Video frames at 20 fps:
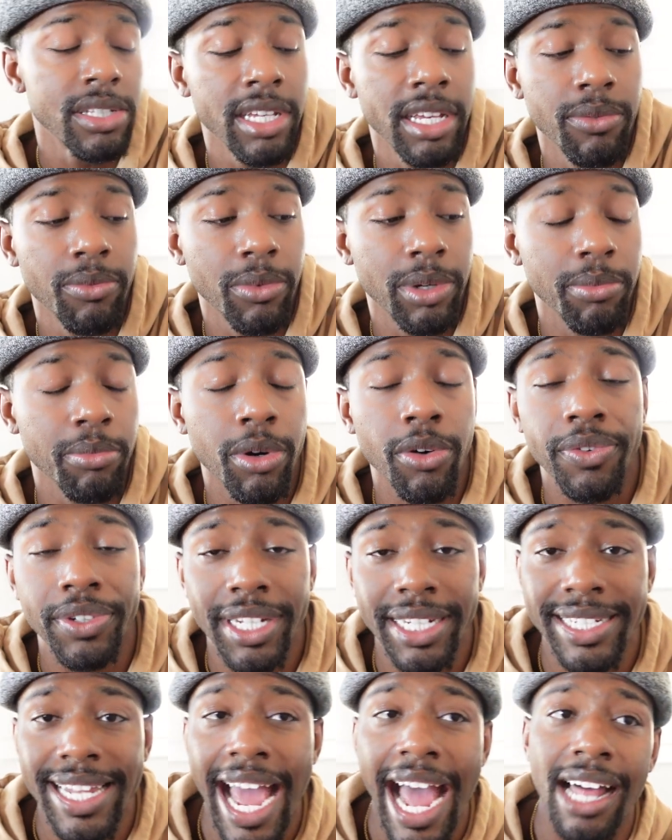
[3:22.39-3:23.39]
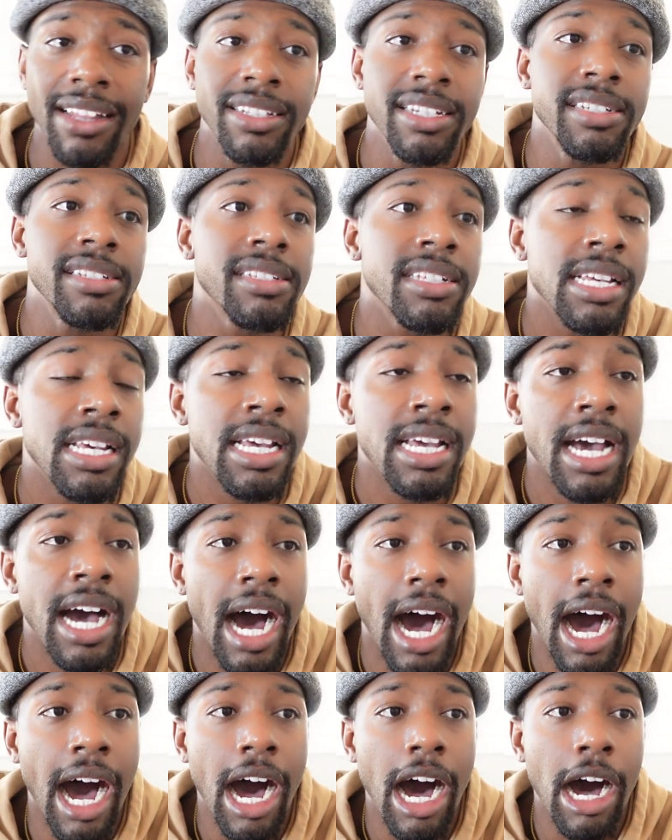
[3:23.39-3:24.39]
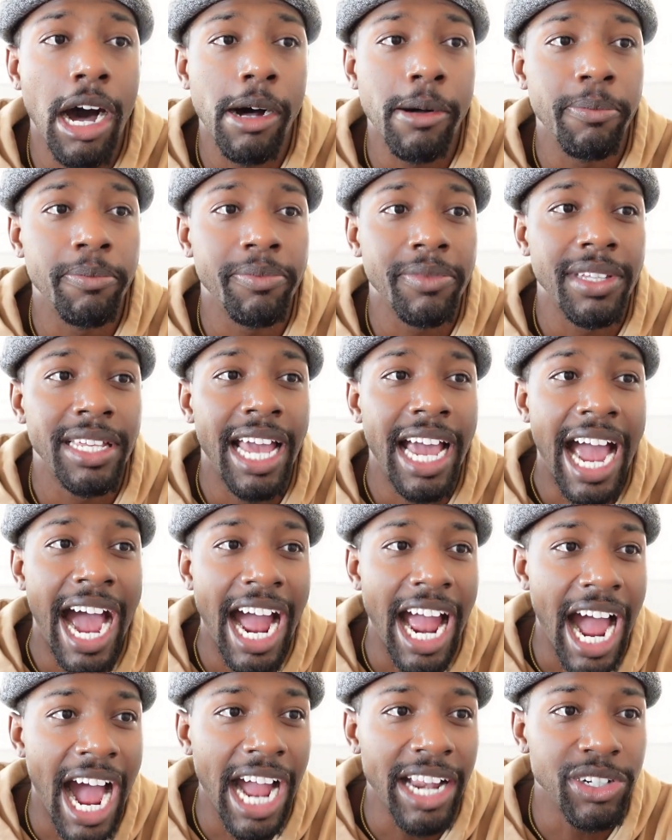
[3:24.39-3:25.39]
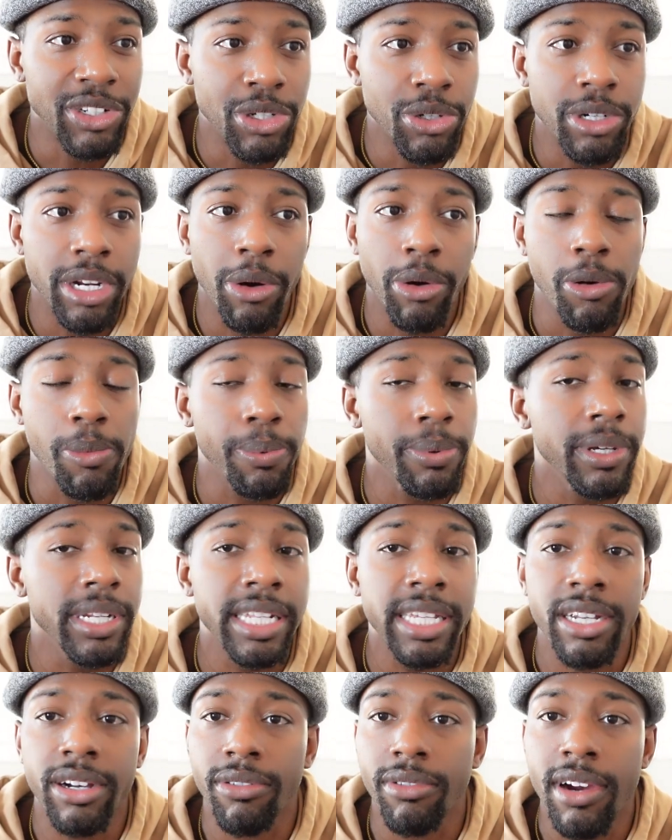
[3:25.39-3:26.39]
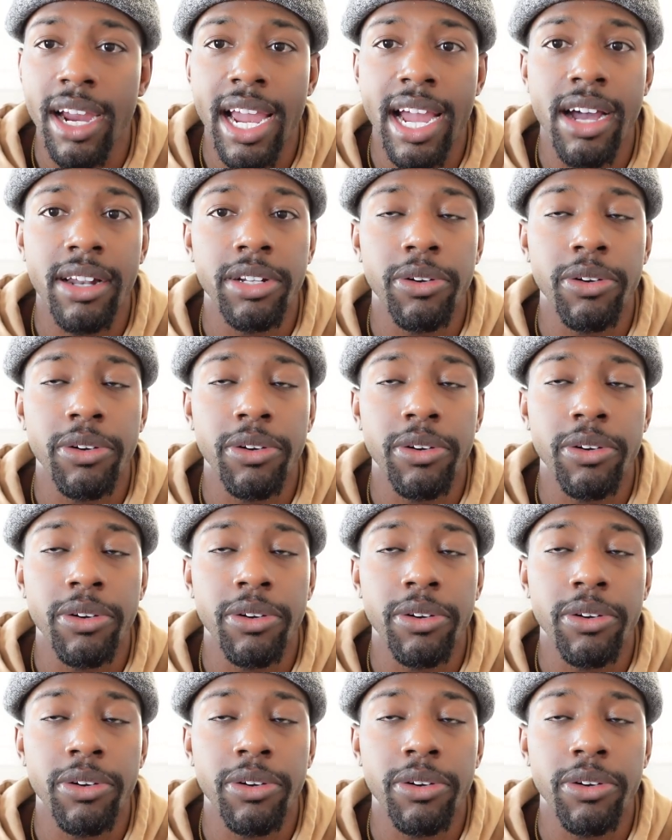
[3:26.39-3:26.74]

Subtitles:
And when moving to Dallas, I knew there were plenty around.